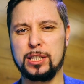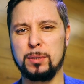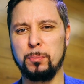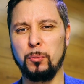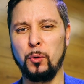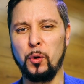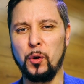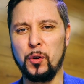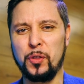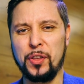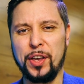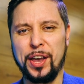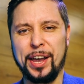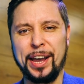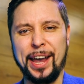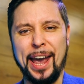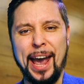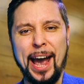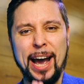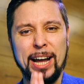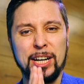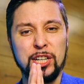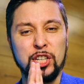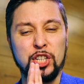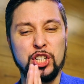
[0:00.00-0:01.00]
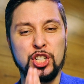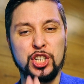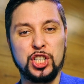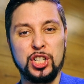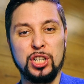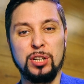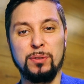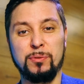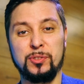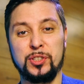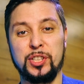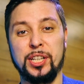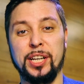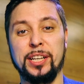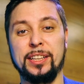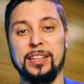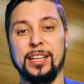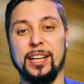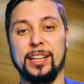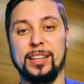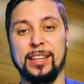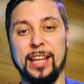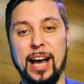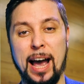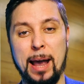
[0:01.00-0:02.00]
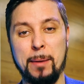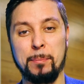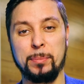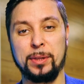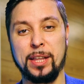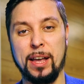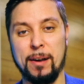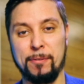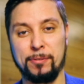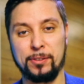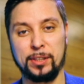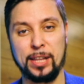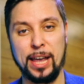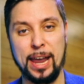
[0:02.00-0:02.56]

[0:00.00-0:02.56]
smoothing and shifting the time depth